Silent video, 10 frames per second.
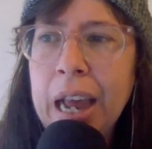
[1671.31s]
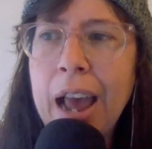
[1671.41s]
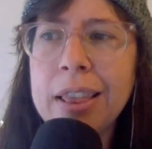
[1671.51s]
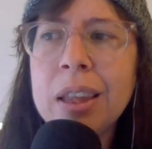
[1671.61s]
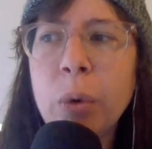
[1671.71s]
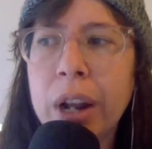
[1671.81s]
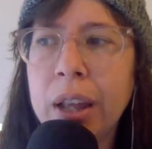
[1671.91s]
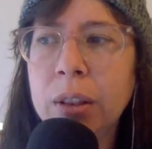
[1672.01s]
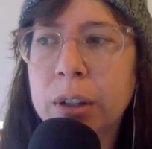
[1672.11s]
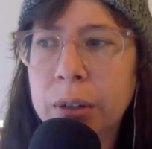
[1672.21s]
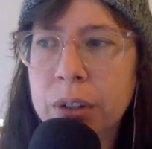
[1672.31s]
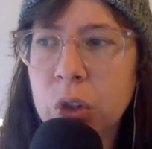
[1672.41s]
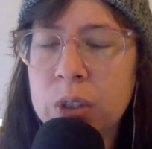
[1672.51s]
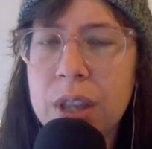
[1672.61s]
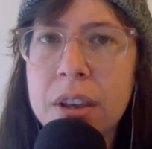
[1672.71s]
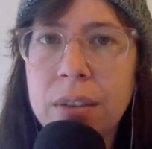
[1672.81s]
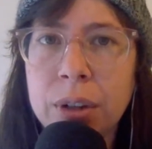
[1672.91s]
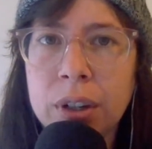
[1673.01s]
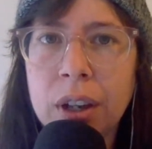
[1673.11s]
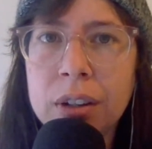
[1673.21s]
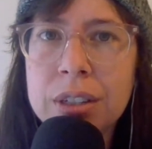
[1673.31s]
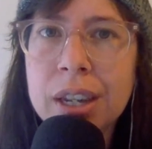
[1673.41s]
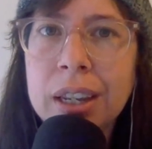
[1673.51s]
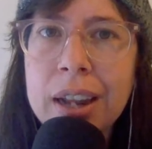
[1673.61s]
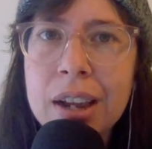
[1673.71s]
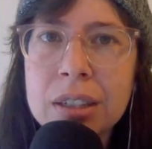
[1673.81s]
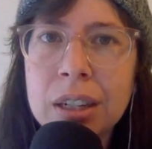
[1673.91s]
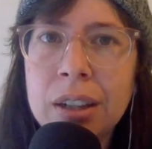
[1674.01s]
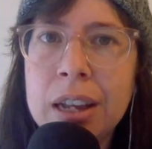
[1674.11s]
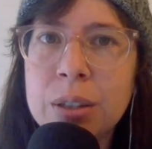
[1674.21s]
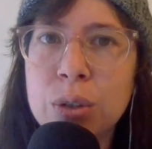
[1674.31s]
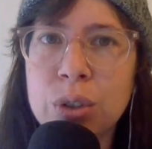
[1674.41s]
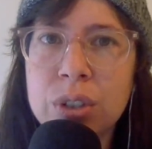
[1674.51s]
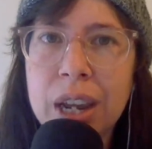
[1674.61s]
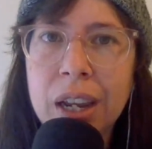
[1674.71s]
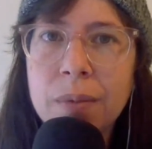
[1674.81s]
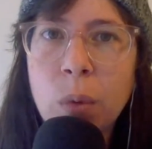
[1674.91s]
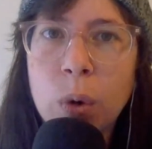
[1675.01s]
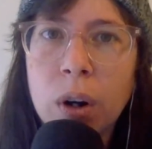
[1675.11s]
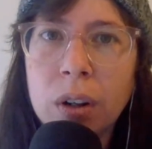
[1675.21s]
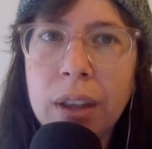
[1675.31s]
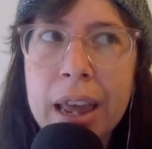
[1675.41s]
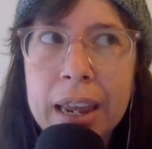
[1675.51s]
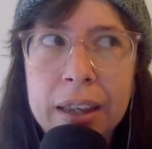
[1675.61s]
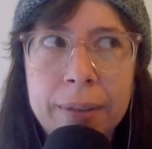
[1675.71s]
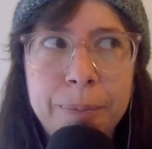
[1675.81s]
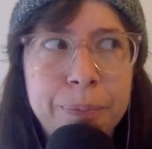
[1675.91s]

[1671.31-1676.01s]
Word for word: I think what I learned is that if you're going to take an acting class, you should take a more like